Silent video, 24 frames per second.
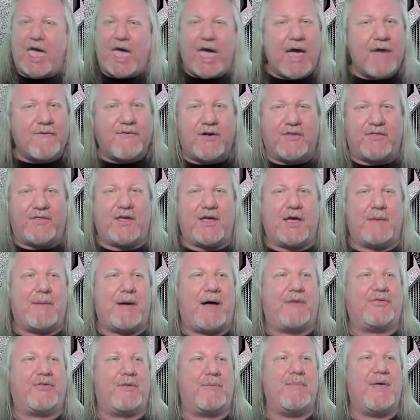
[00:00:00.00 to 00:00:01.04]
everything
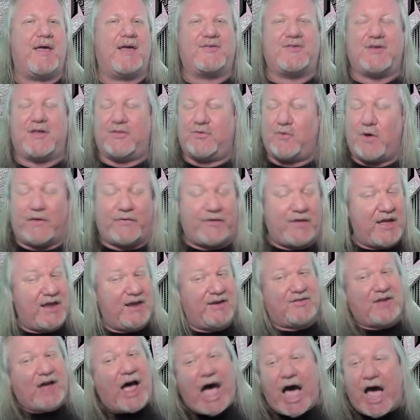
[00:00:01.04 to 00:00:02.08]
about the mix throughout the
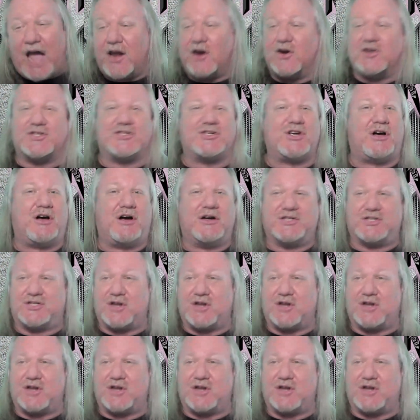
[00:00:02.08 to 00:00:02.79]
entire song,